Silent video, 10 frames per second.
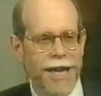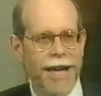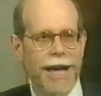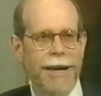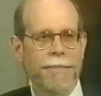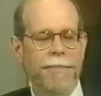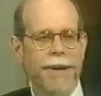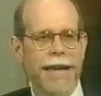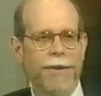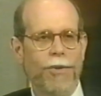
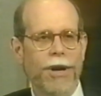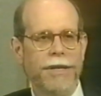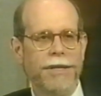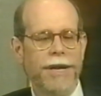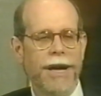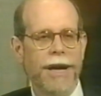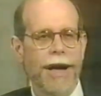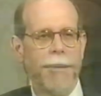It was a